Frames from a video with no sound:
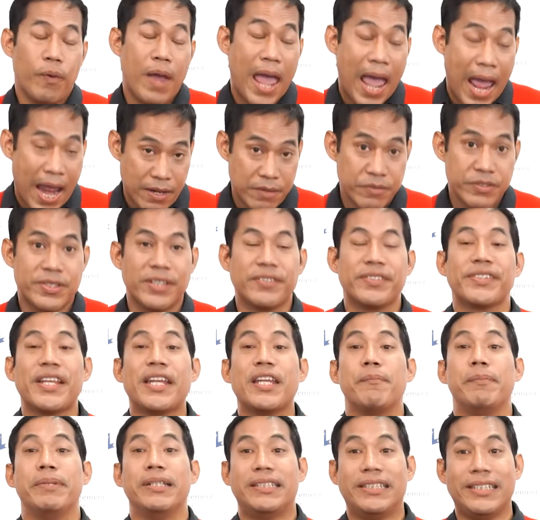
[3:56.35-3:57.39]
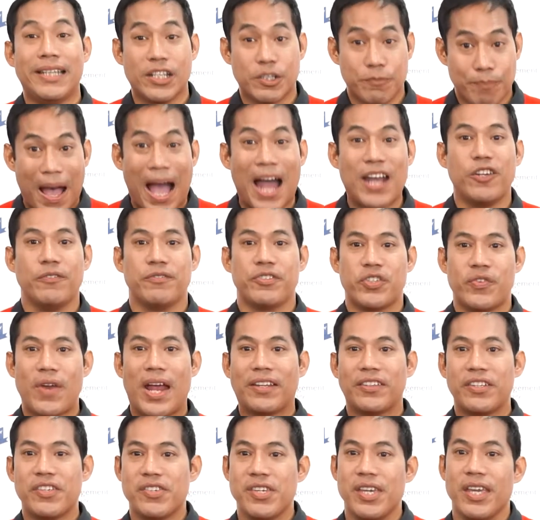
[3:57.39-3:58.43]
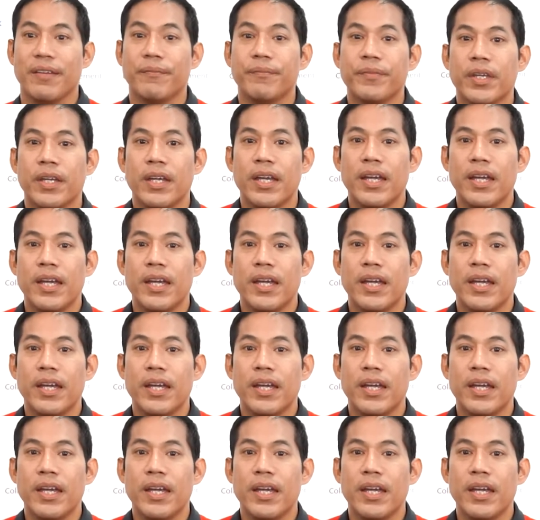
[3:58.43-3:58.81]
and sustainability as part of strategy,